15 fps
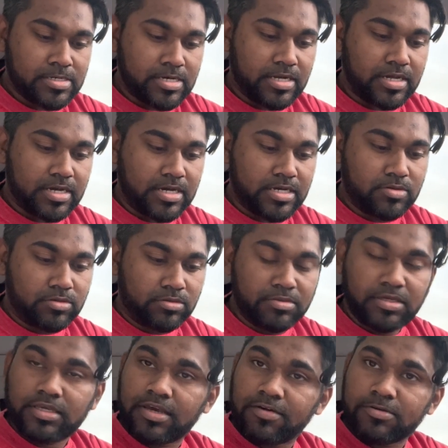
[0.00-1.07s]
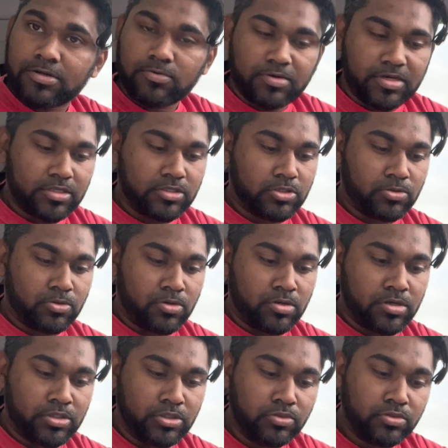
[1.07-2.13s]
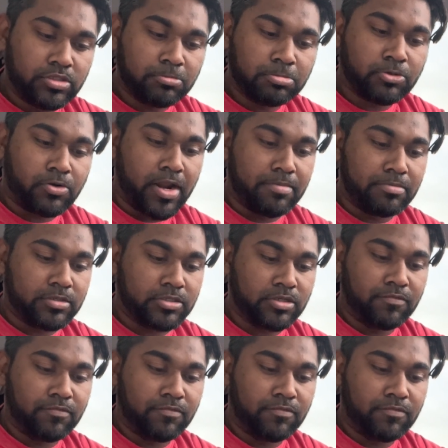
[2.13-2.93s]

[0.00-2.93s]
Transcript: and I will be giving away to new subscribers.